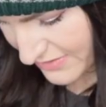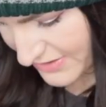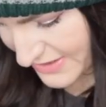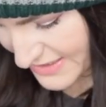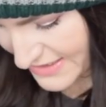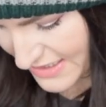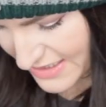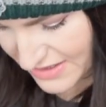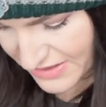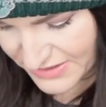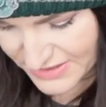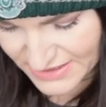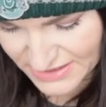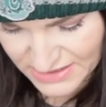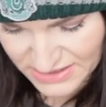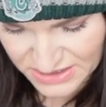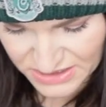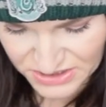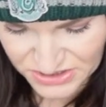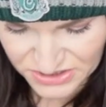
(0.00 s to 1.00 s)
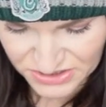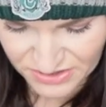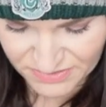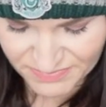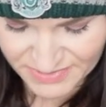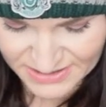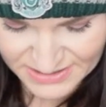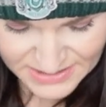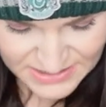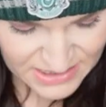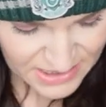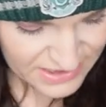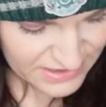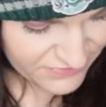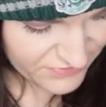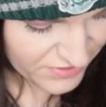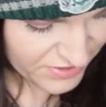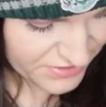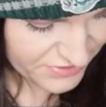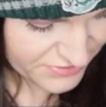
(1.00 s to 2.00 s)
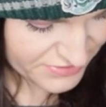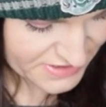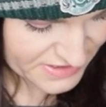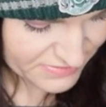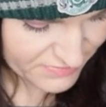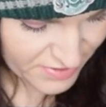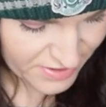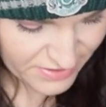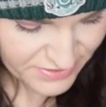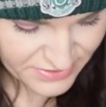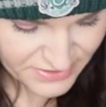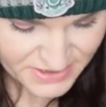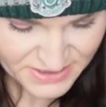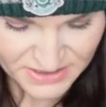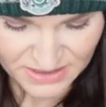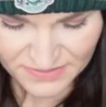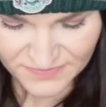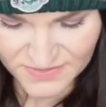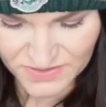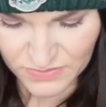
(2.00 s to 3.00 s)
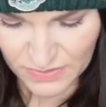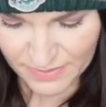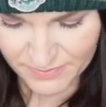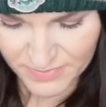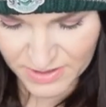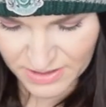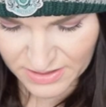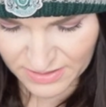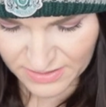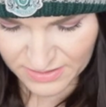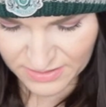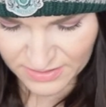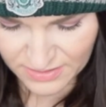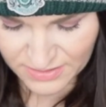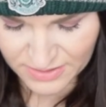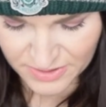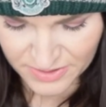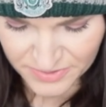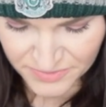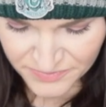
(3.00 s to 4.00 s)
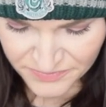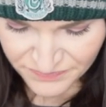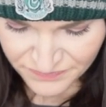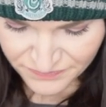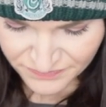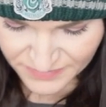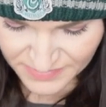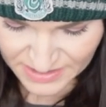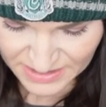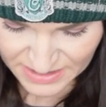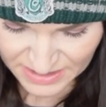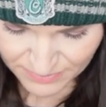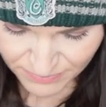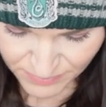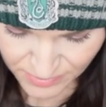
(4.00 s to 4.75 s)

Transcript: Looks like there's a t-shirt, but it's kind of under some other stuff, so I'm gonna keep